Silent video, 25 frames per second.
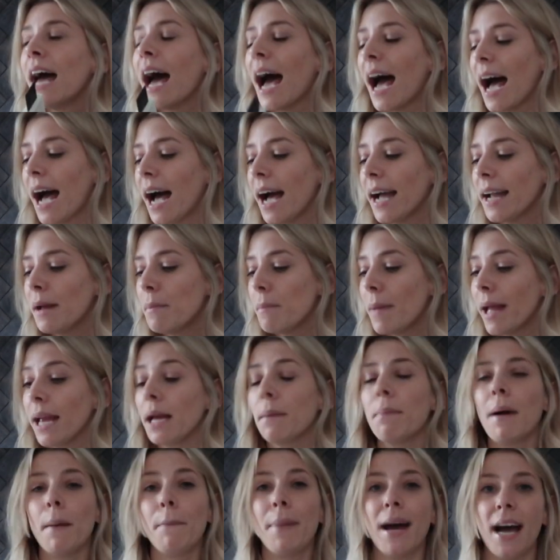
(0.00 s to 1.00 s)
I
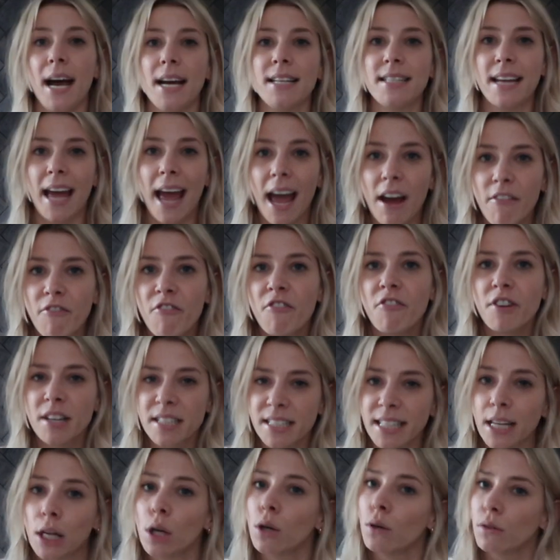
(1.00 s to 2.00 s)
make my bed every
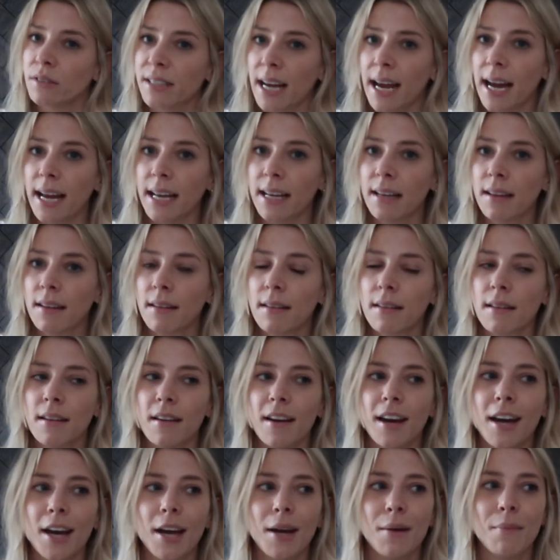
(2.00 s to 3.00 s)
single day.
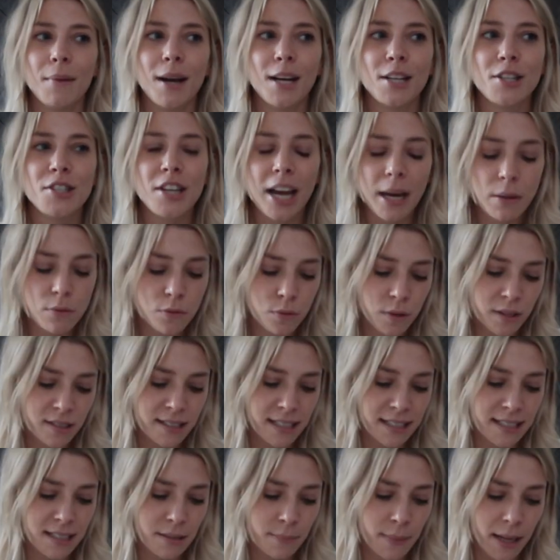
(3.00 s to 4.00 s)
And James once
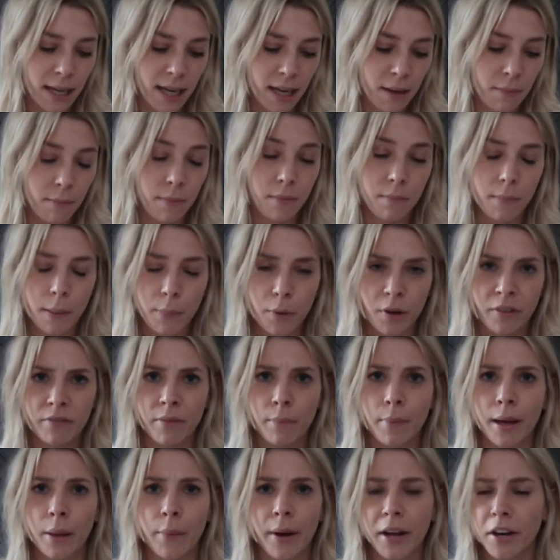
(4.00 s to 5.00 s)
said to me, my
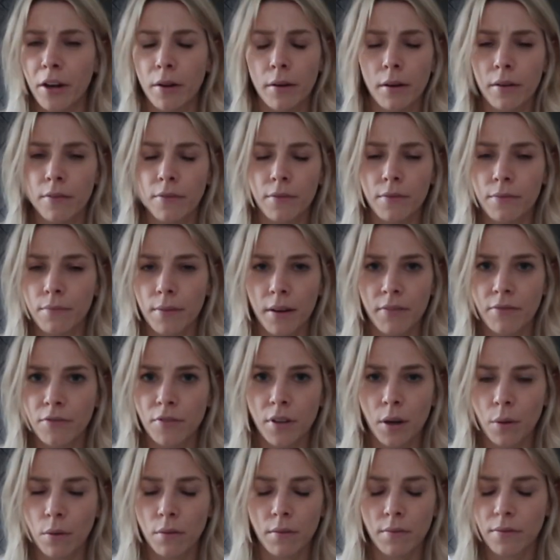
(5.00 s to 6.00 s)
boyfriend by the way, I don't know
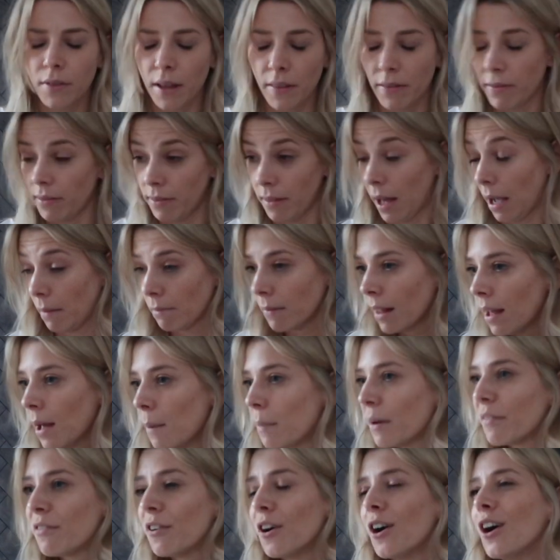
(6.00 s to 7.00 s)
if I've said that
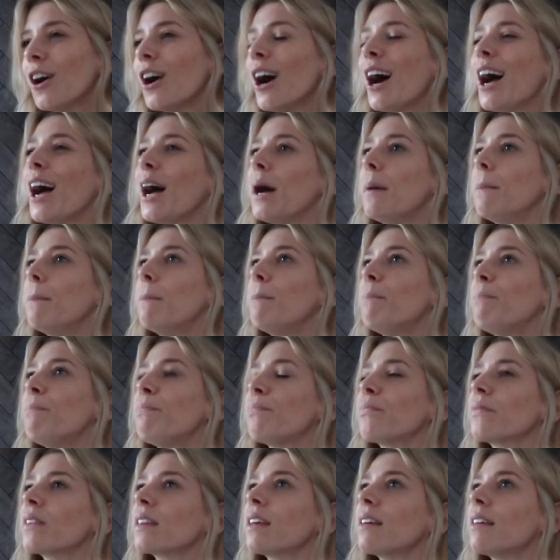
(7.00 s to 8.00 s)
before,
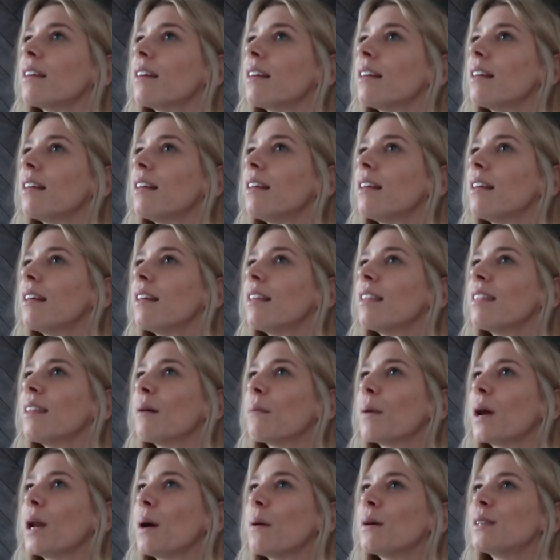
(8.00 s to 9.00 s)
like
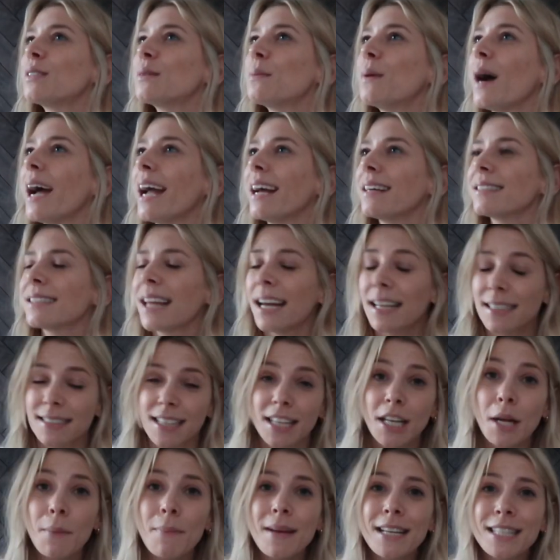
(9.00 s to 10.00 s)
when I was away, I was
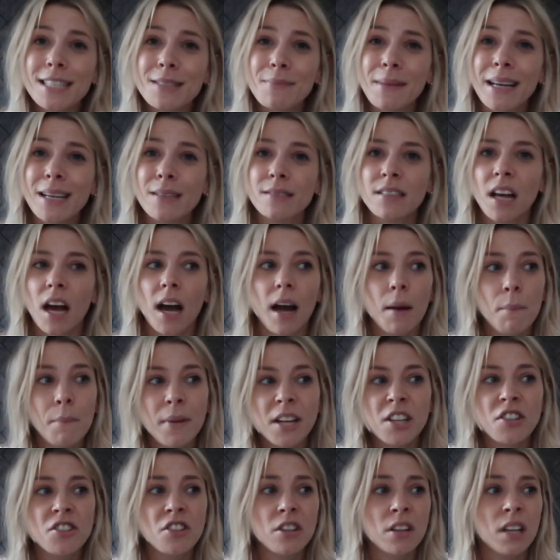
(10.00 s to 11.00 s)
like, you miss me? He's like, I
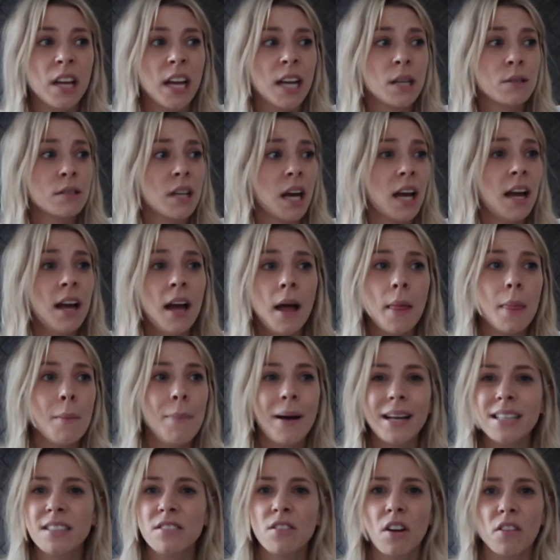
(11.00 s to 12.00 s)
miss you. He's like, the
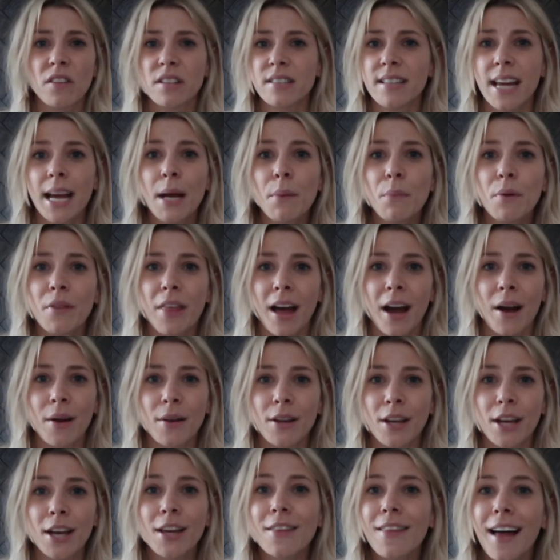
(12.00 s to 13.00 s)
bed's not the same
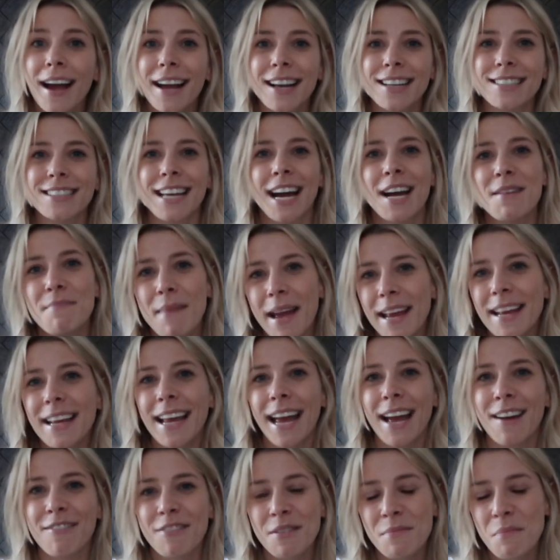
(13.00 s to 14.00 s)
without you, like, because I make
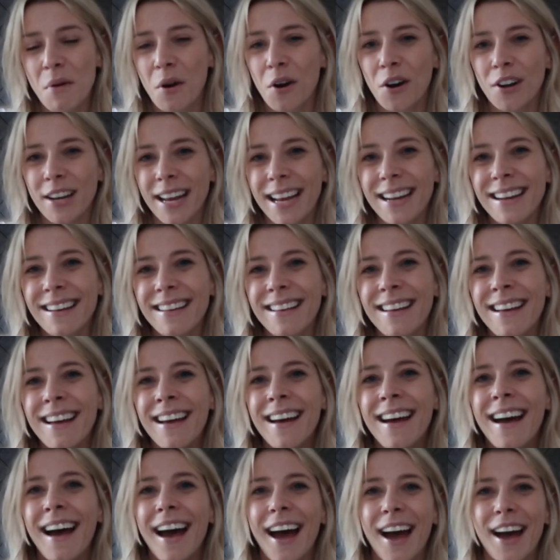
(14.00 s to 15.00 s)
it every morning.
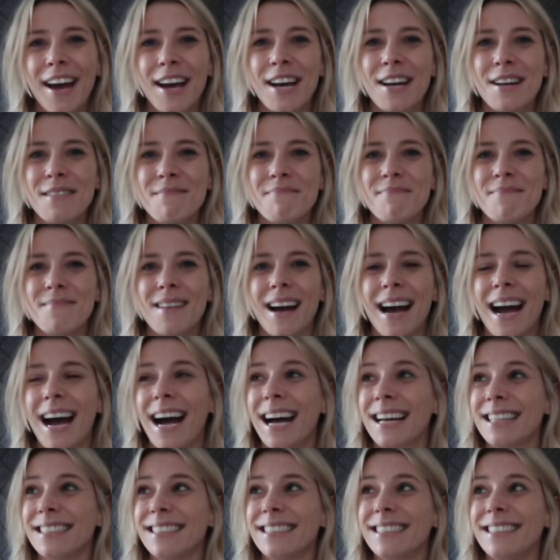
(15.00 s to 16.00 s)

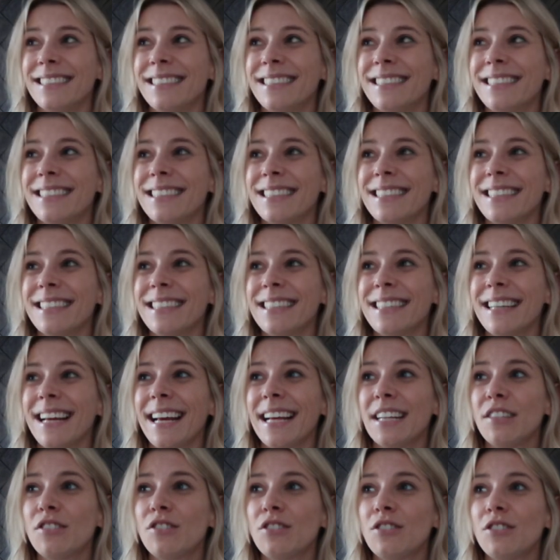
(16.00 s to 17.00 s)
And
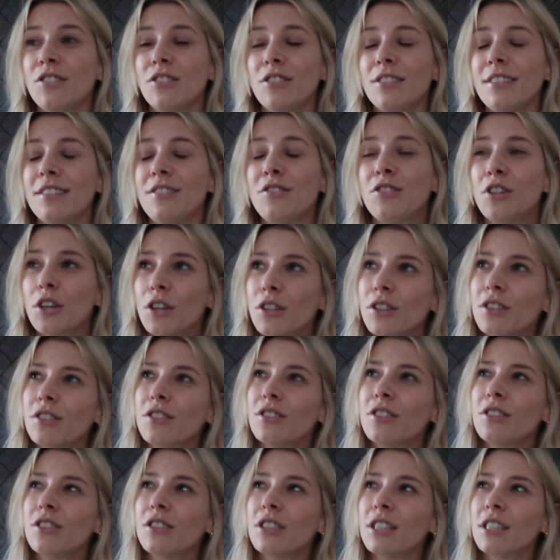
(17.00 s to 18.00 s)
it's
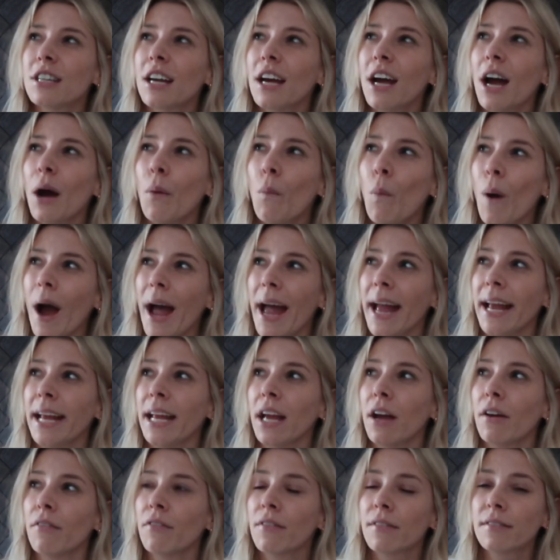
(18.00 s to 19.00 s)
just a
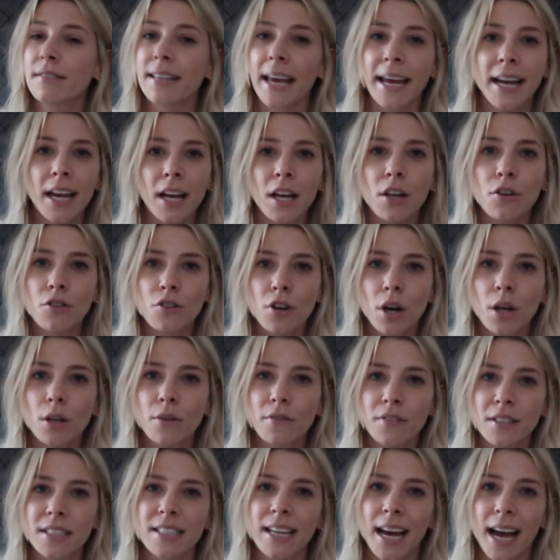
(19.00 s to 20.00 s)
way of taking control
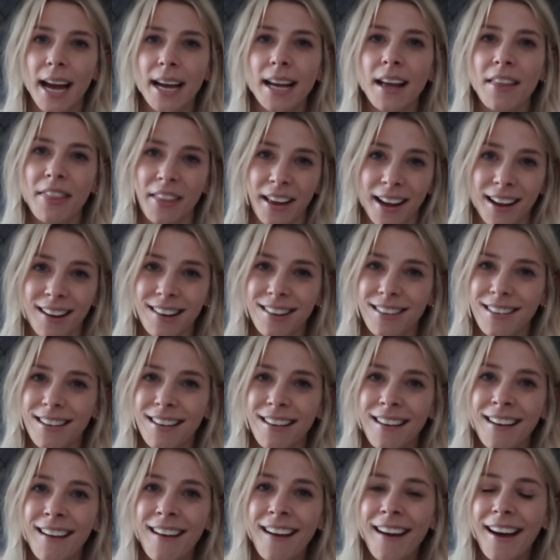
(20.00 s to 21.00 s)
of your day, I think,